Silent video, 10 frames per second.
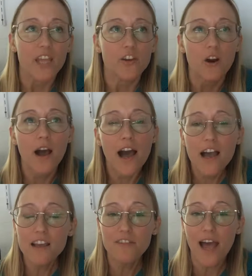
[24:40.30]
your
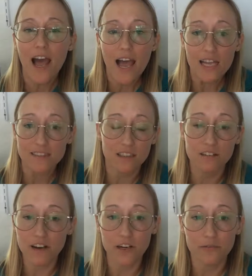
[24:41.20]
hive has a
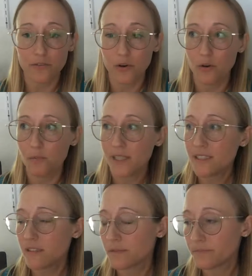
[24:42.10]
lot of varroa
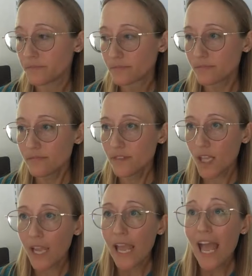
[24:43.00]
mites,
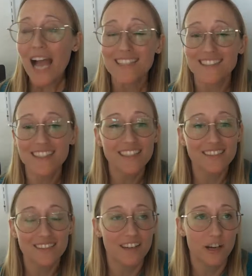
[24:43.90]
and say it's
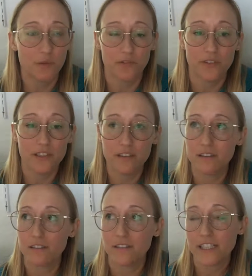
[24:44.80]
a time of
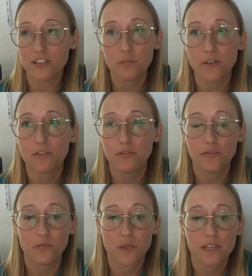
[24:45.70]
year, like especially
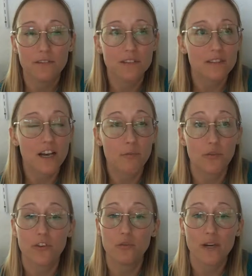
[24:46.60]
for me, if it's a time
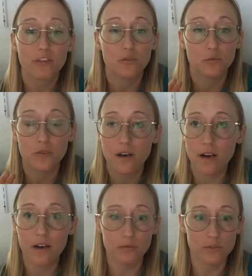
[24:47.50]
of year when I do
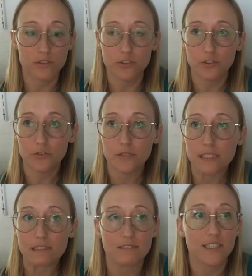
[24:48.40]
not want to
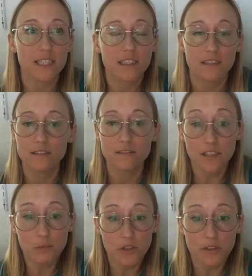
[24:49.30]
treat like
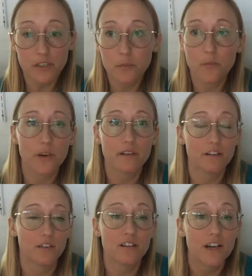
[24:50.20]
summertime, when
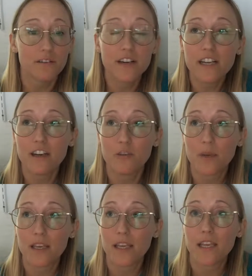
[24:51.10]
there's a lot of honey
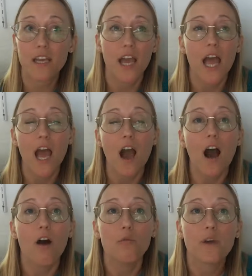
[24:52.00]
coming in,
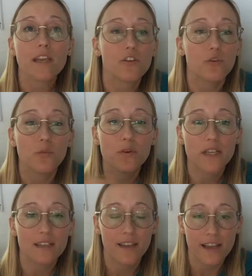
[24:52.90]
a way to
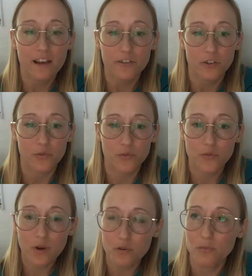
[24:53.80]
bring down your
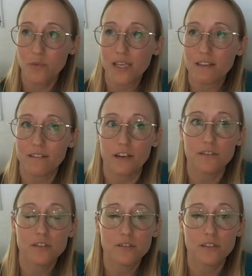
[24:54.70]
varroa mite
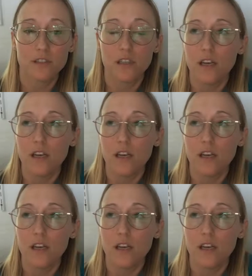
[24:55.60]
levels